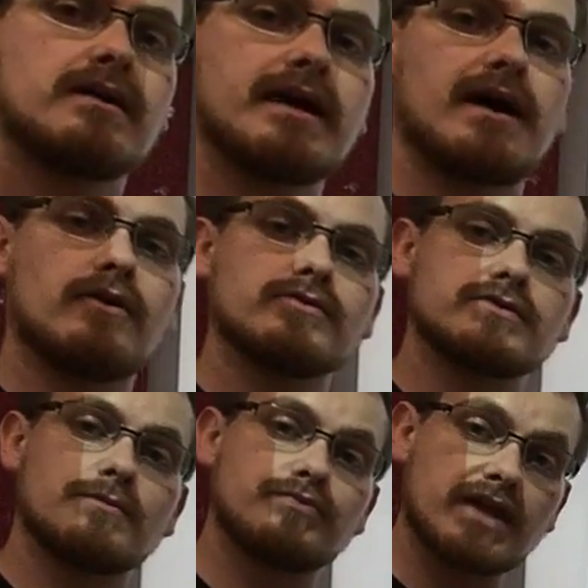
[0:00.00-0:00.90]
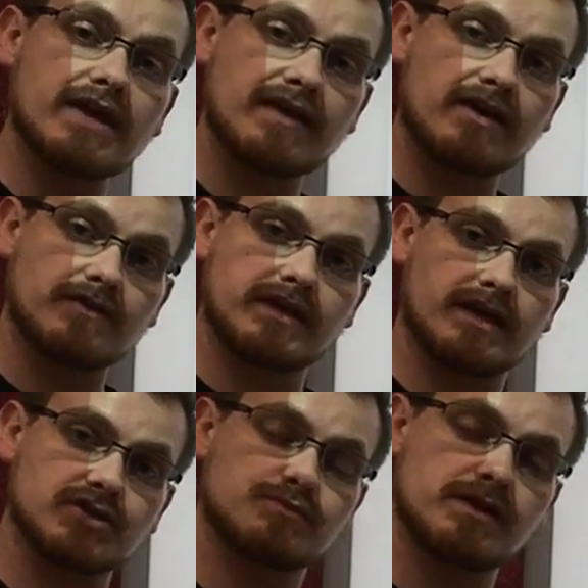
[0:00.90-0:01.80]
Now, to play that on the
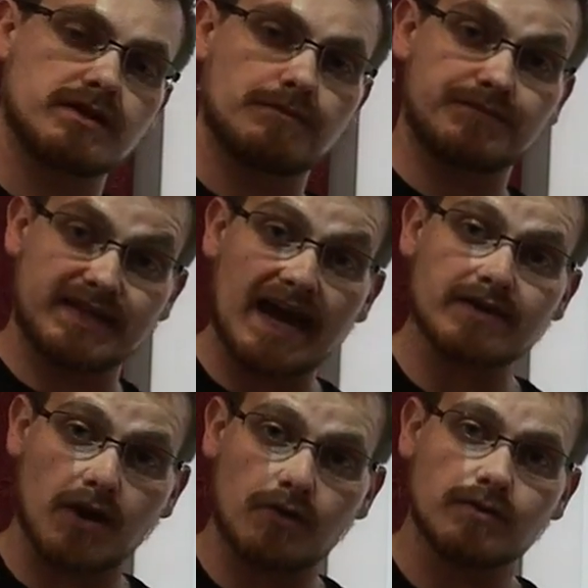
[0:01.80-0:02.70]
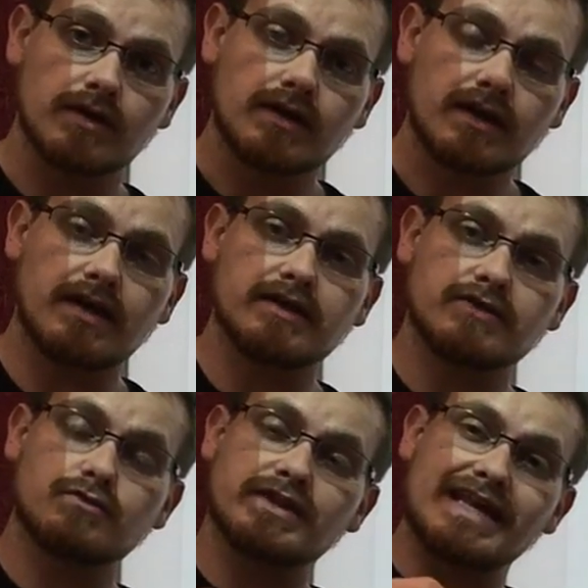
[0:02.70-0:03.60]
instrument, piano
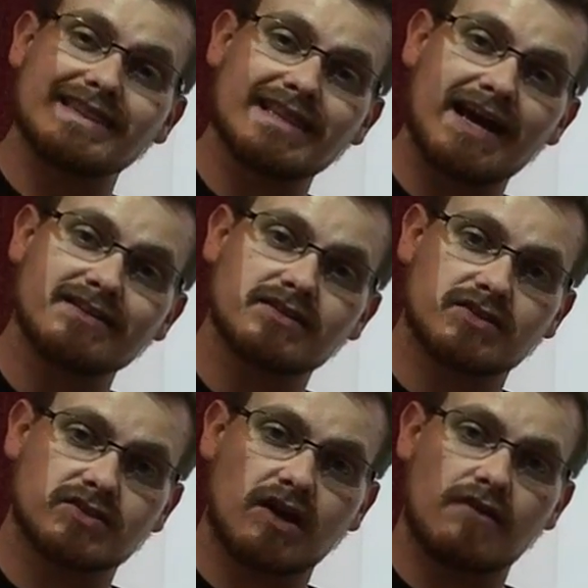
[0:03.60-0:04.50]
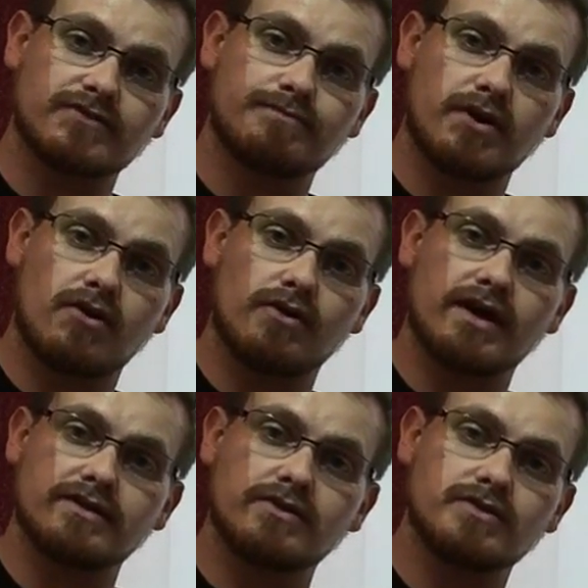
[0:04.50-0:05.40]
is with a light, soft bow and